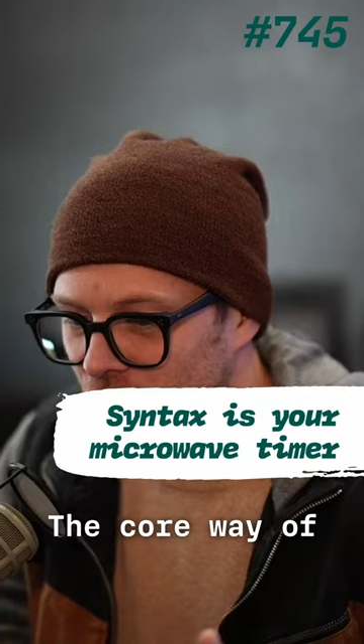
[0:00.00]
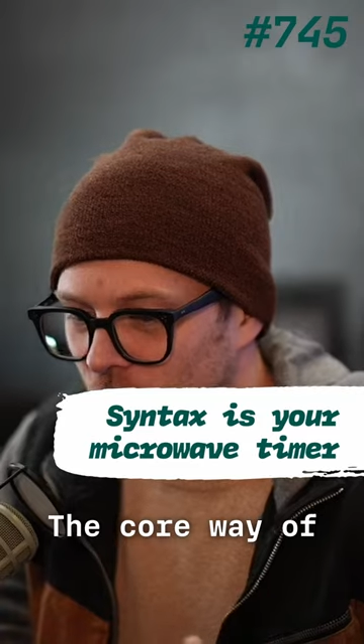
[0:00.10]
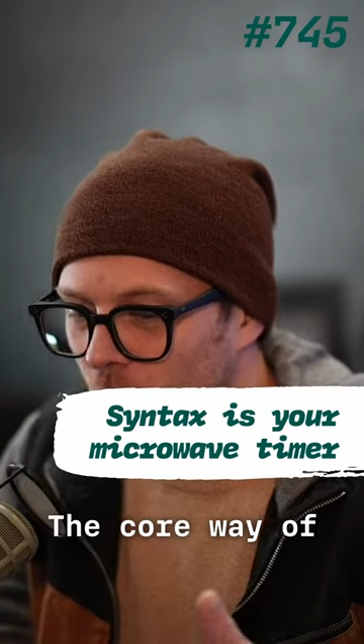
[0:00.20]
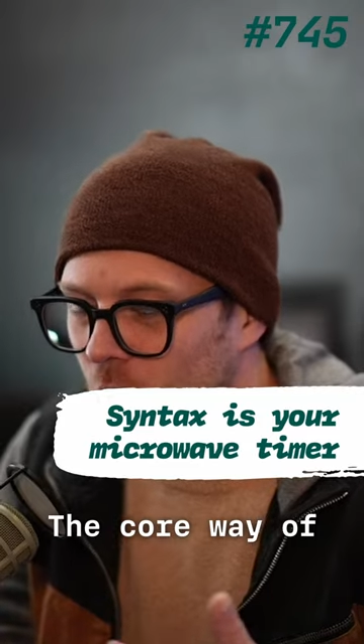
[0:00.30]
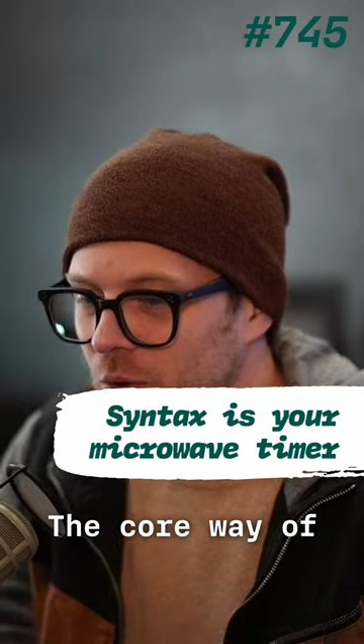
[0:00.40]

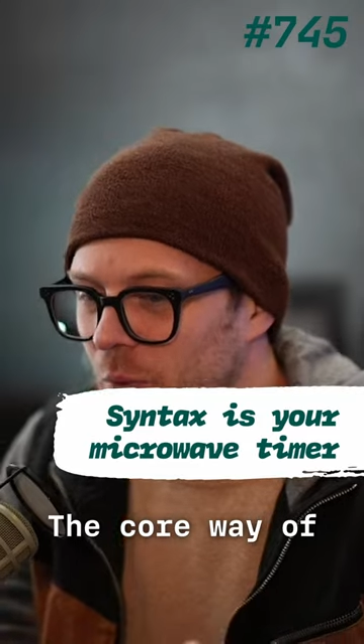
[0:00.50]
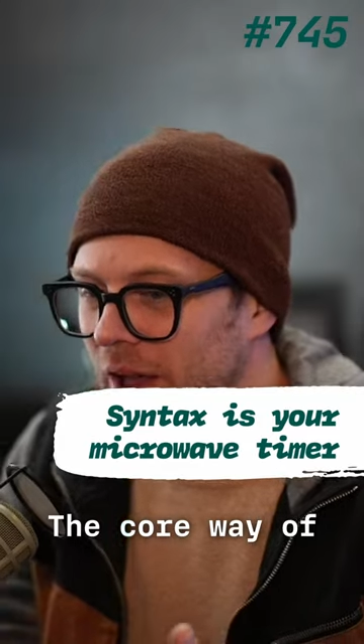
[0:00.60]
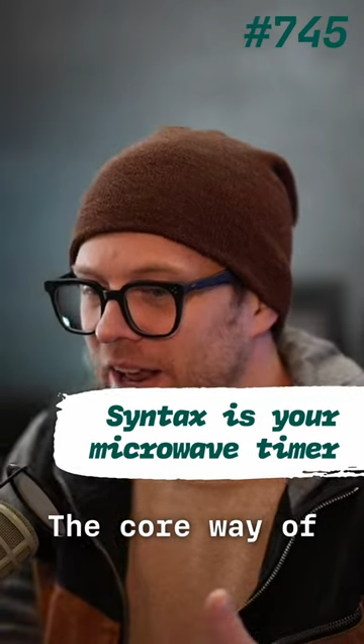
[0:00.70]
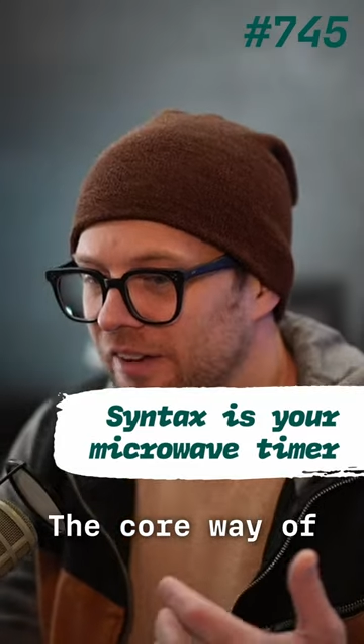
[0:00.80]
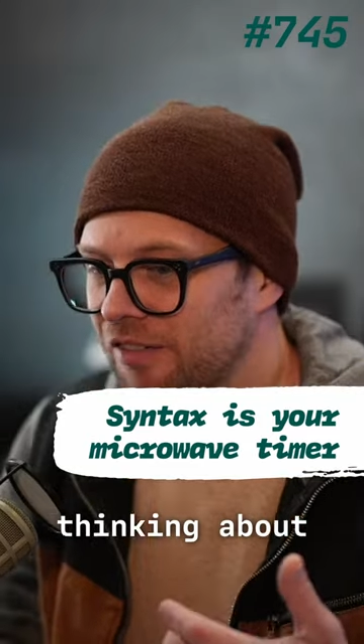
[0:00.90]
core
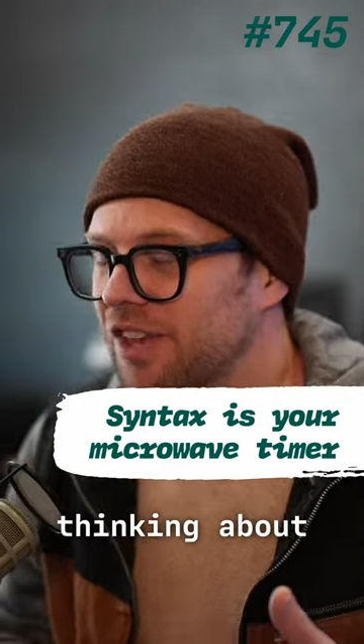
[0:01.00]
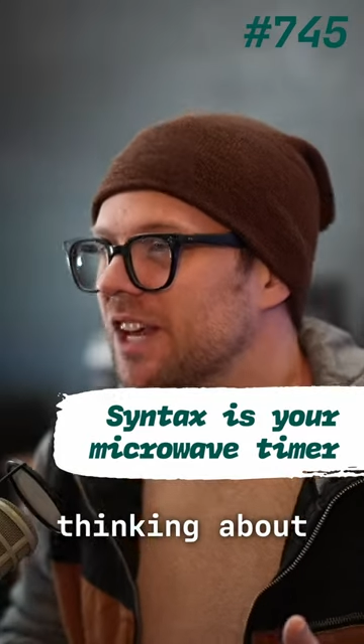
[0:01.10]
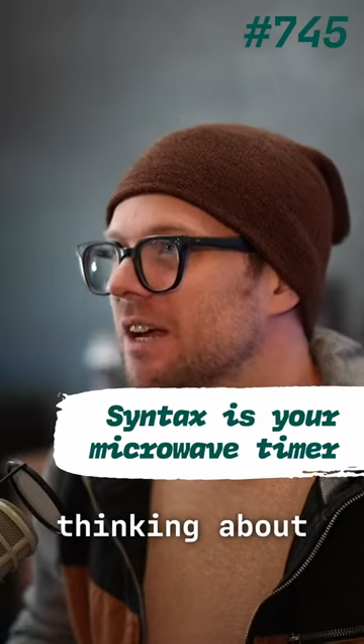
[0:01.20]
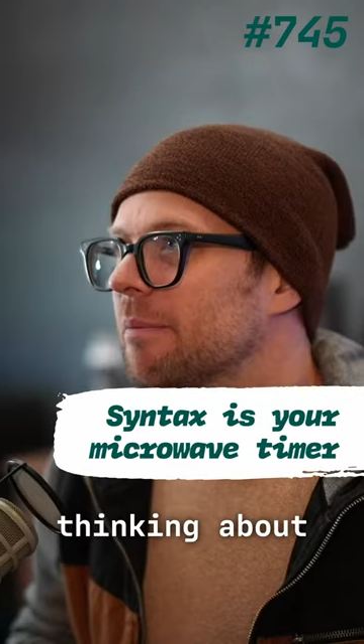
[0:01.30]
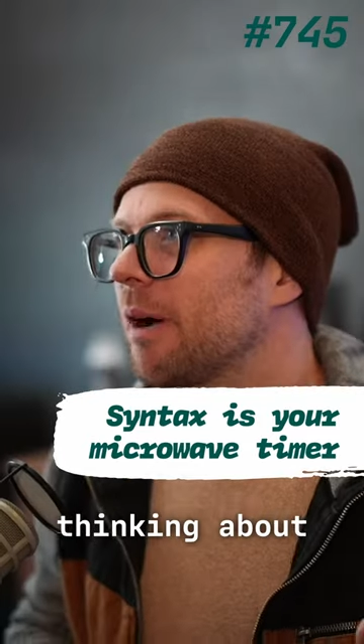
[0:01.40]
way of
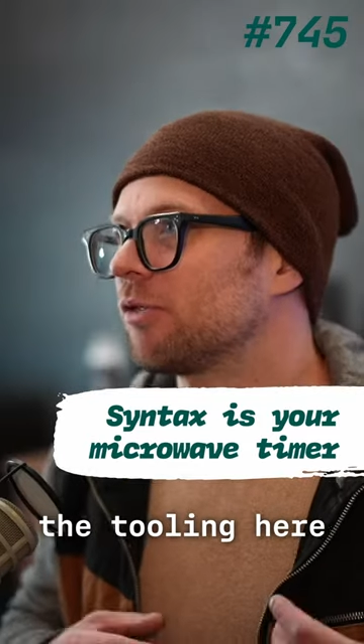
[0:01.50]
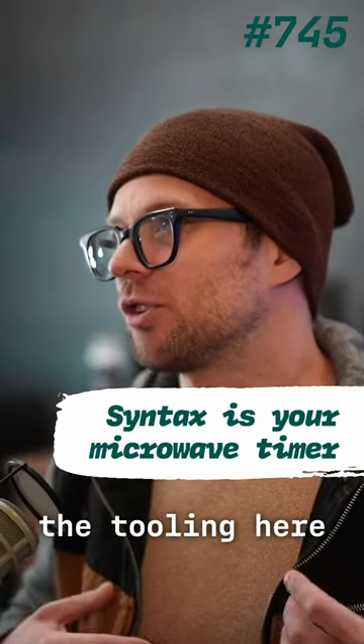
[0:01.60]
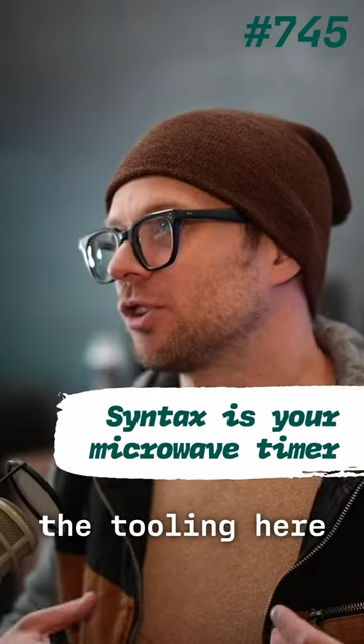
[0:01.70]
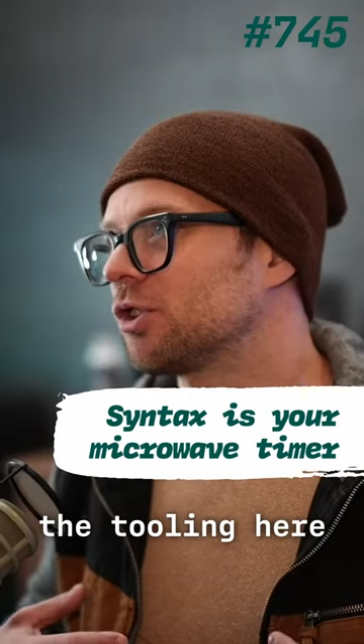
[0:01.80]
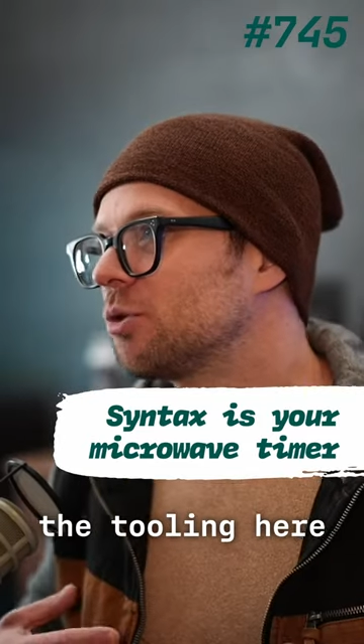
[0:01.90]
thinking about
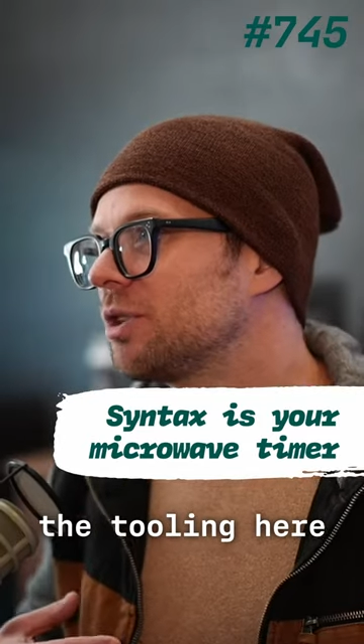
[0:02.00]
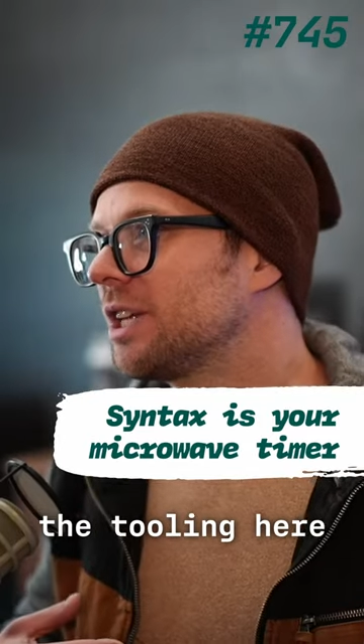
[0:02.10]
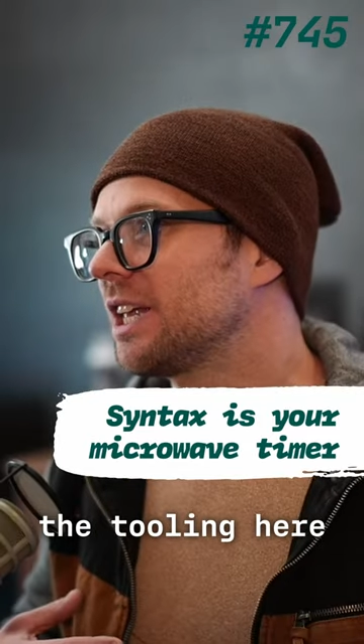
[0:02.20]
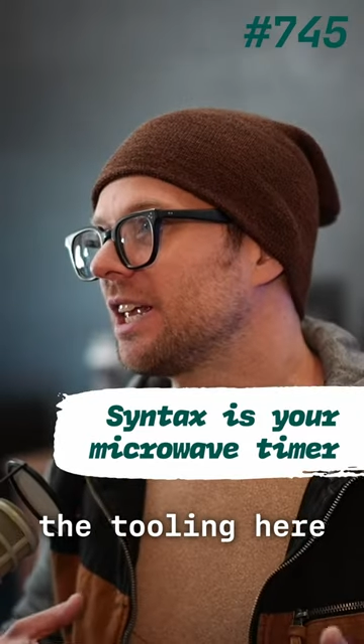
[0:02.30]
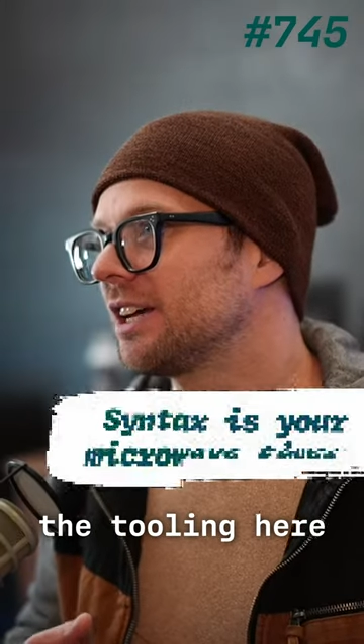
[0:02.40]
the
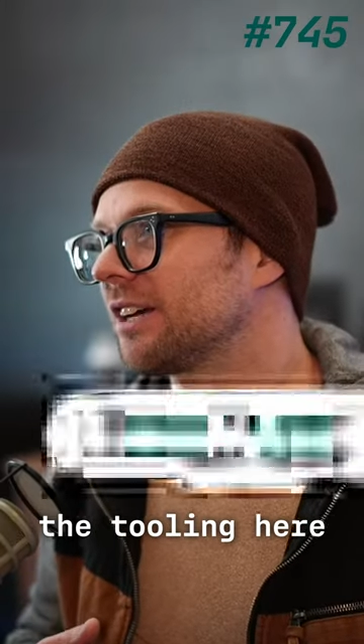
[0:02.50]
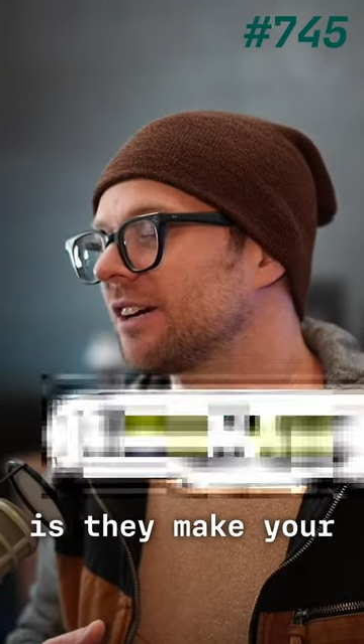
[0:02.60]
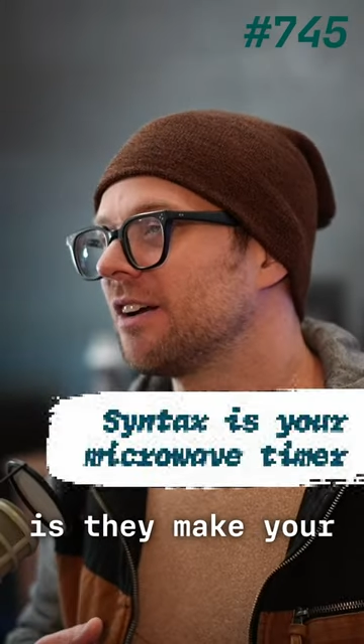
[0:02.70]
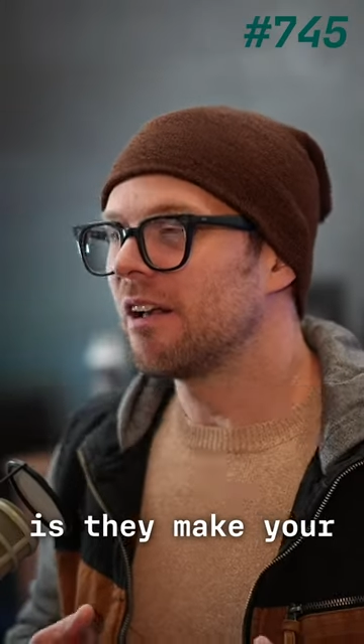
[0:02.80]
tooling here